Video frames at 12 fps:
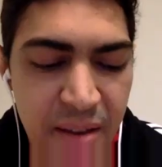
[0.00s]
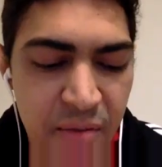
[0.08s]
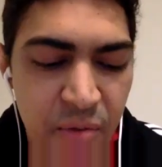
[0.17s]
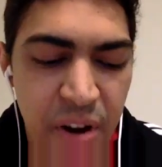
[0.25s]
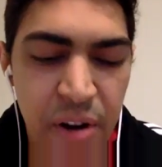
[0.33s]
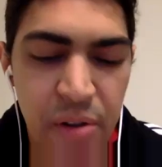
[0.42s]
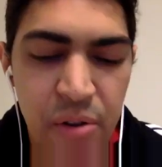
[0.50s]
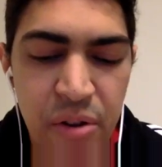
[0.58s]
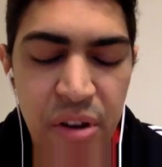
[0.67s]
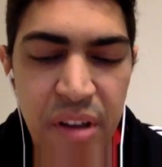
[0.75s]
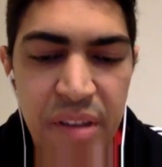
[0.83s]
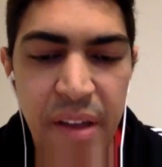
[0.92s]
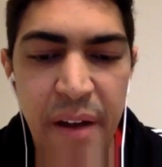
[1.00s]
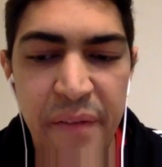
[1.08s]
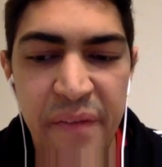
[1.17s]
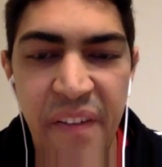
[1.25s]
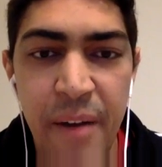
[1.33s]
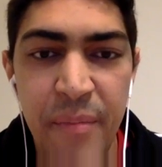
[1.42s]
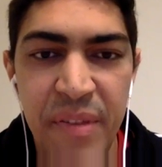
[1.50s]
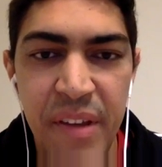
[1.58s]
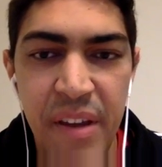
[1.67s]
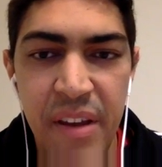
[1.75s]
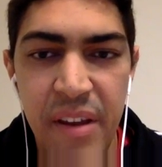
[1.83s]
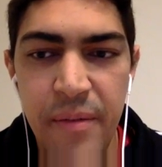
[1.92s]
Waterloo is a farm
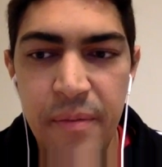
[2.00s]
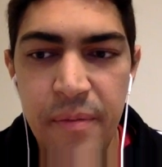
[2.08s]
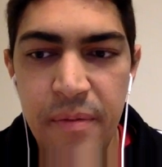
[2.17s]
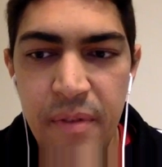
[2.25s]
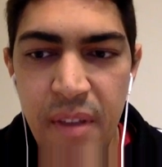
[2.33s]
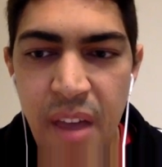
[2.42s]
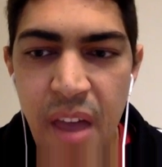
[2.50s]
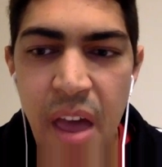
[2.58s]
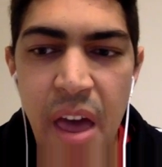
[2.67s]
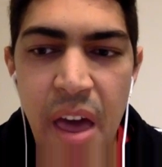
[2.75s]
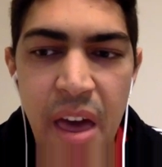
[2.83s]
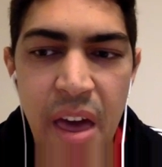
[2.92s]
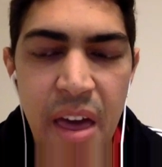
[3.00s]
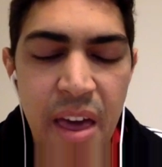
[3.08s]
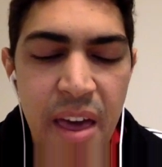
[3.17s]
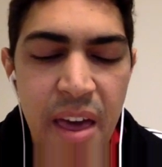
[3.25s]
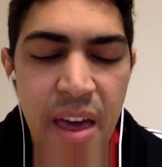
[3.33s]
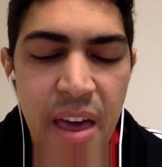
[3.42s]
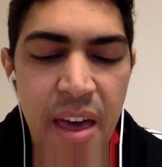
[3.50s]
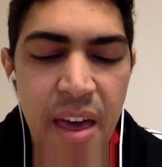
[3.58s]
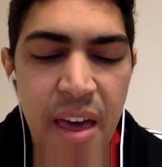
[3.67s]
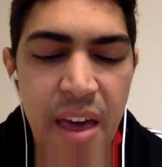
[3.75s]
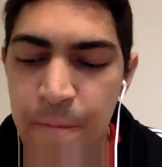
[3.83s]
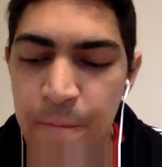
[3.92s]
city, mm-hmm. and,
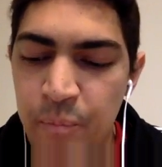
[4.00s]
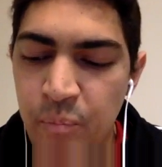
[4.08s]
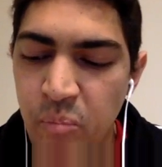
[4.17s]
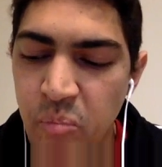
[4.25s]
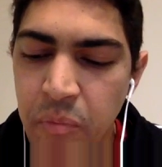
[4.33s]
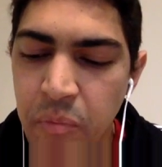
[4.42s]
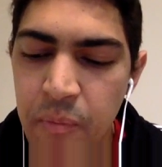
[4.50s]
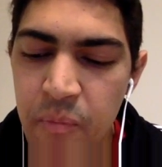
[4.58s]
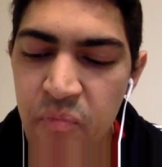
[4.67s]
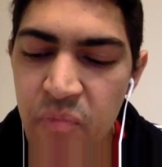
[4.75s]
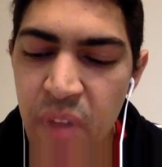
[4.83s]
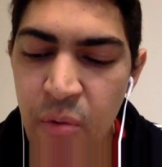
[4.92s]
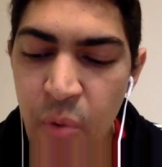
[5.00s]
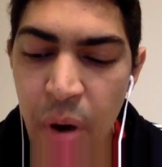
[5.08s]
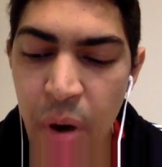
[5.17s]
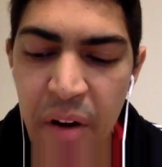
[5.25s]
and a